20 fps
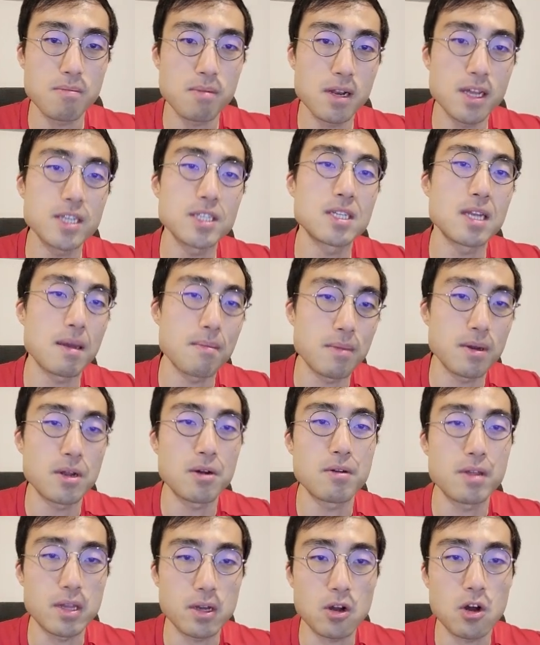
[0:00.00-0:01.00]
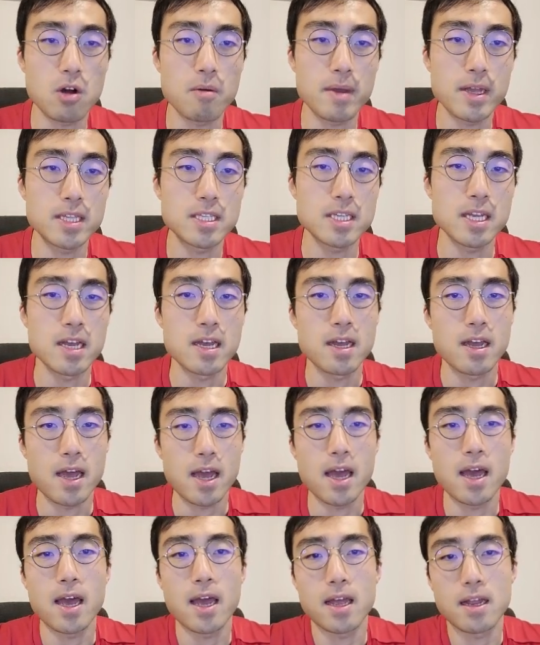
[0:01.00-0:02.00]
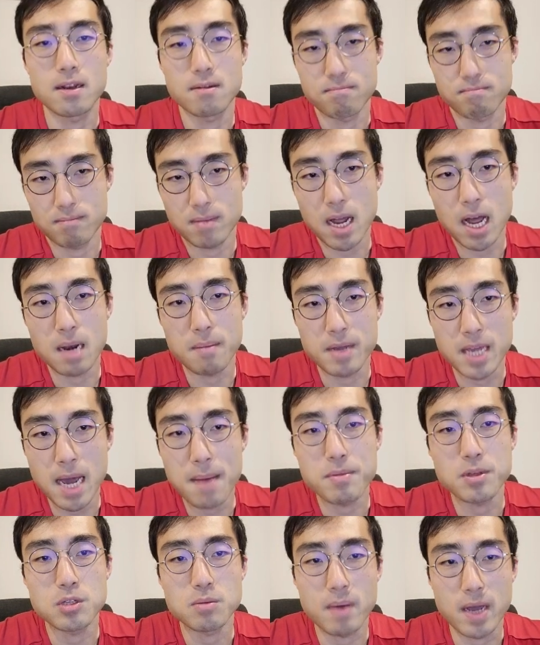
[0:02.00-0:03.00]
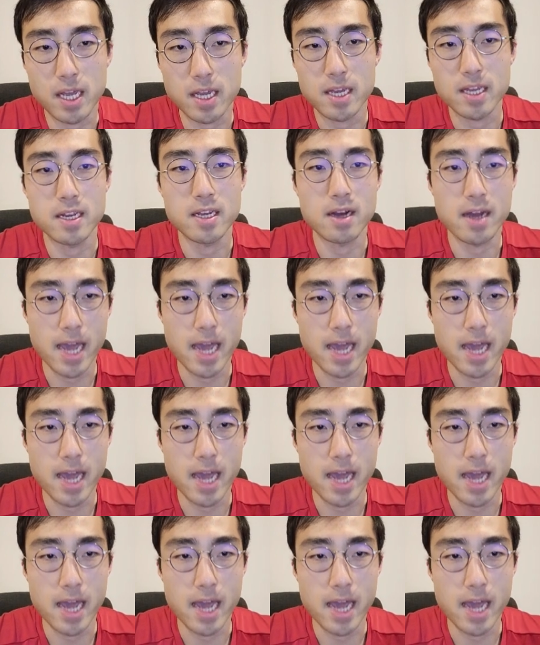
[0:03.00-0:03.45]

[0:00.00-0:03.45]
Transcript: please let me know in the comments and I'll be happy to make